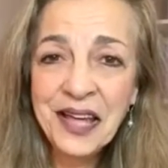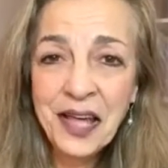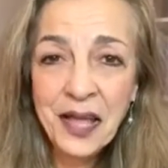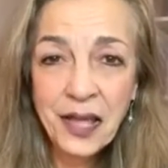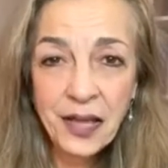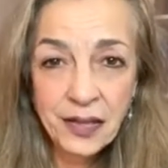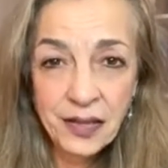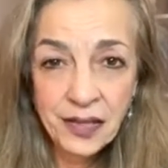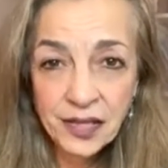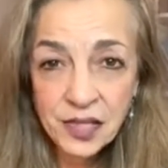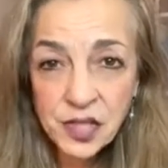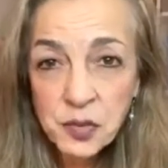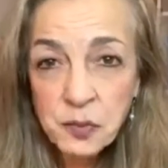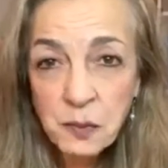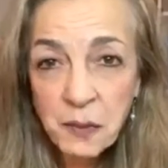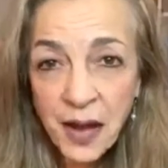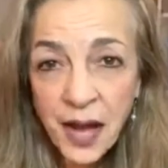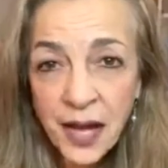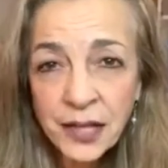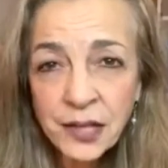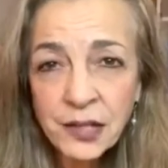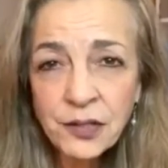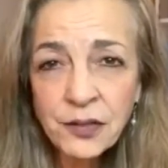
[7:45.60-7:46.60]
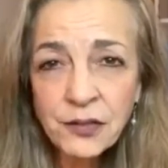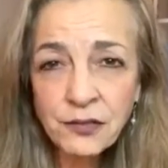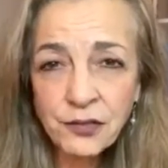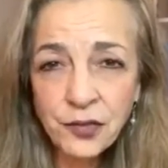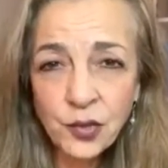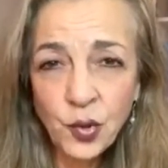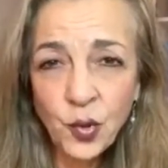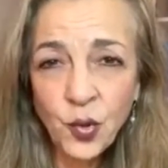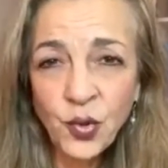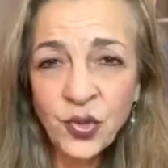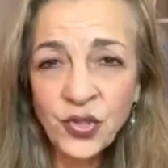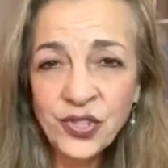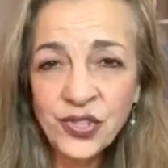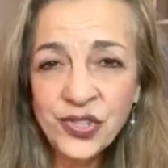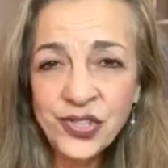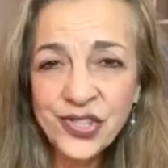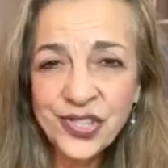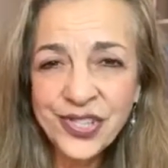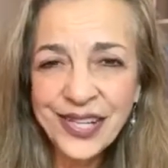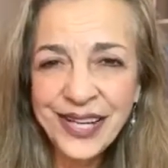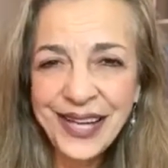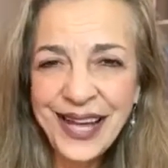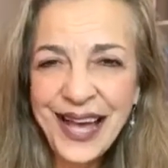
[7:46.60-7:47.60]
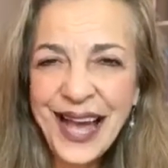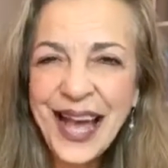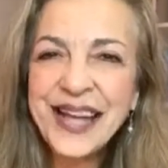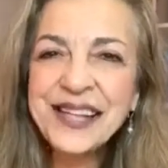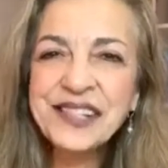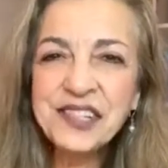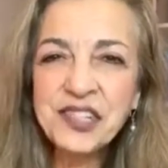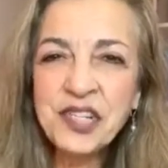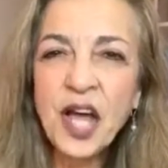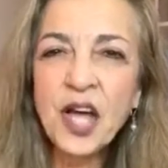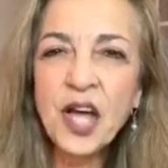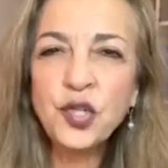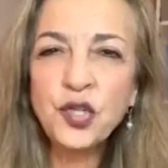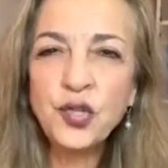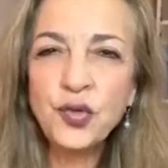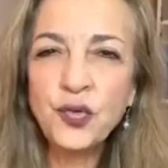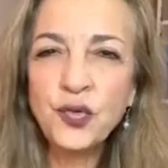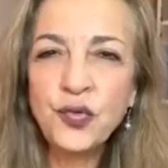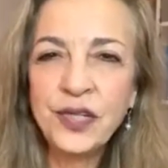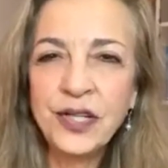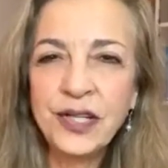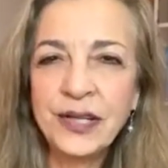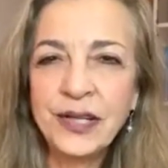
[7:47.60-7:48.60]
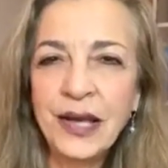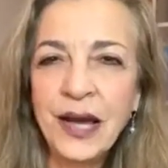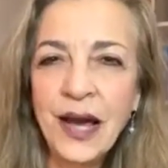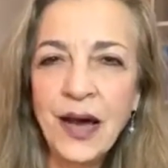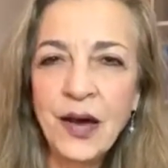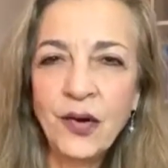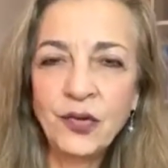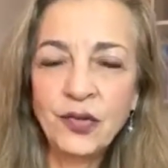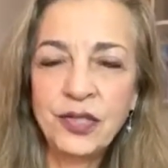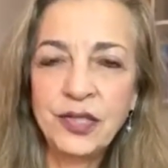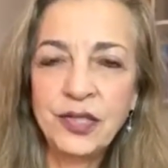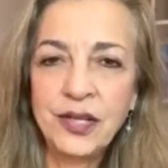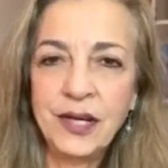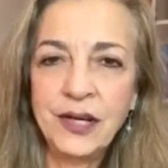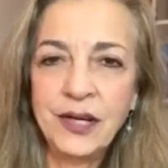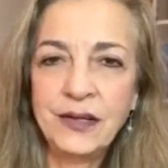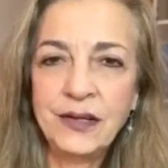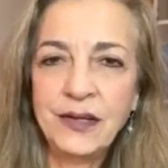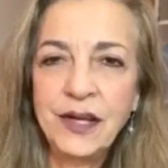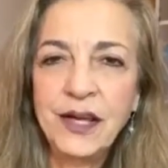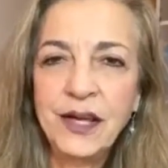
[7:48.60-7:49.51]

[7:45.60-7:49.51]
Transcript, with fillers: this mind of yours has not tuned it out yet.